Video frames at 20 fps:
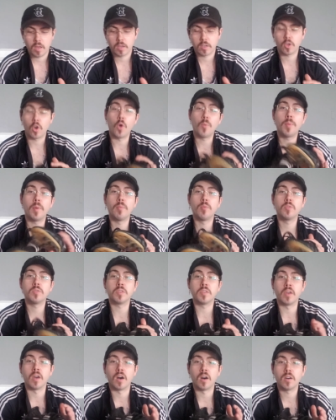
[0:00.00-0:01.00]
Copa
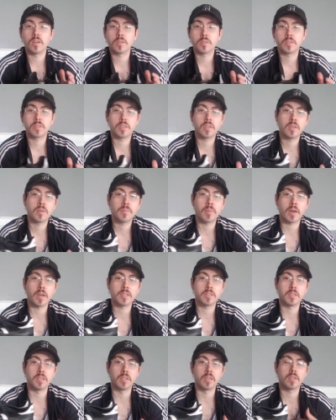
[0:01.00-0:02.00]
Mundials by
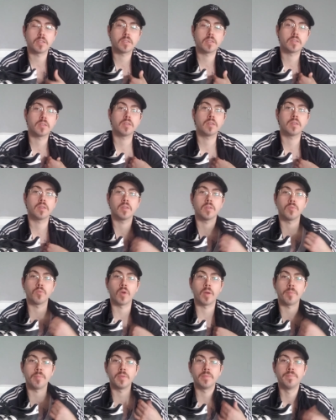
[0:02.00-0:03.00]
Adidas,
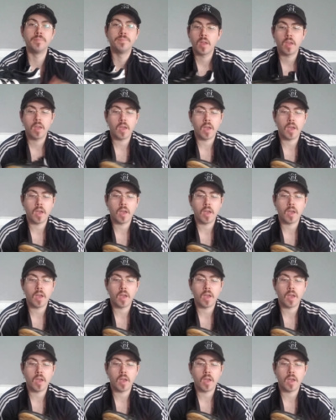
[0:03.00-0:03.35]
repping.